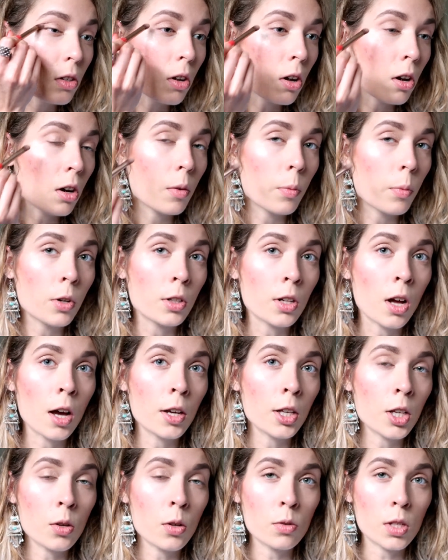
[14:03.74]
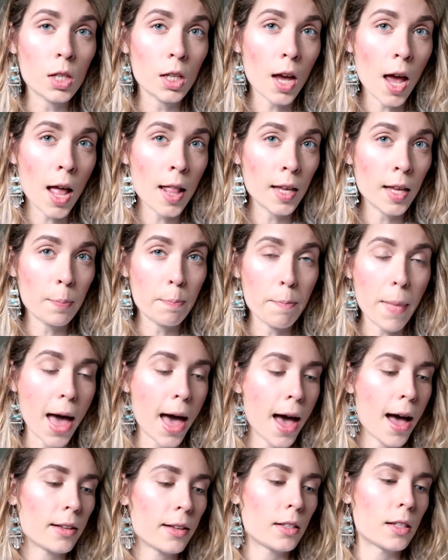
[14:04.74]
look, we're not using any
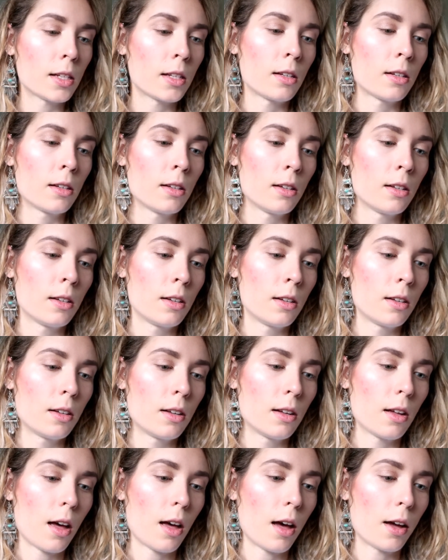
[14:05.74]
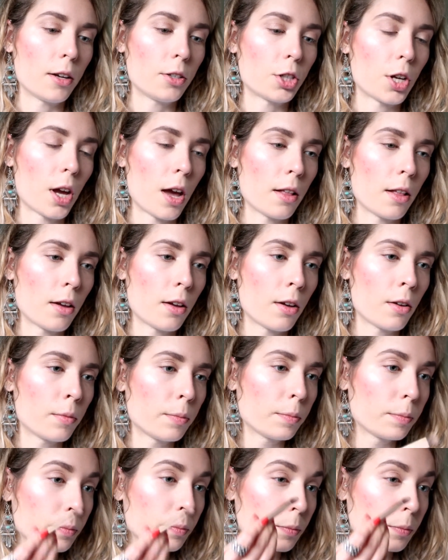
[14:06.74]
matte eyeshadow,